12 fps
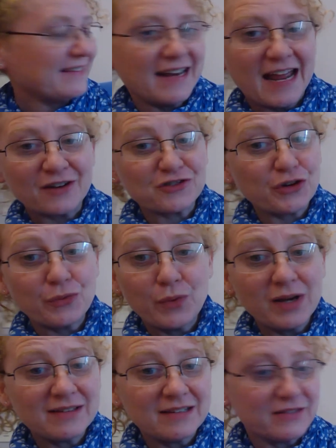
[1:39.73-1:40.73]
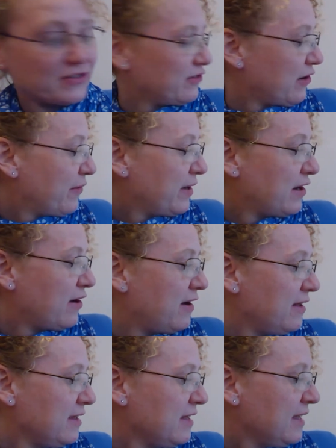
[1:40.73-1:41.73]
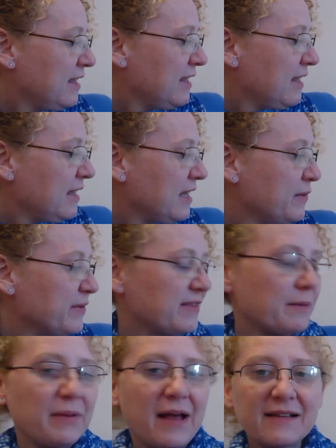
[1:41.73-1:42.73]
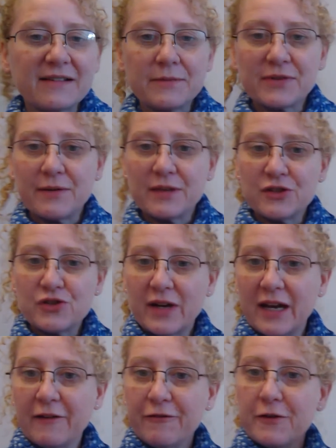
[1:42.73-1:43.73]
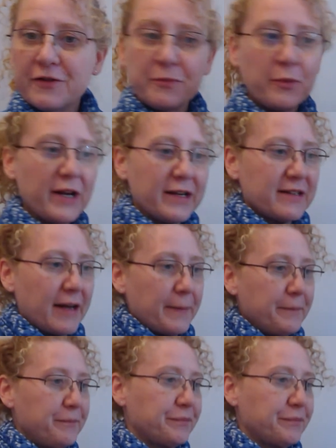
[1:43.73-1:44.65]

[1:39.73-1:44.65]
it actually wasn't snow at all. It was the blossoms on the tree for springtime.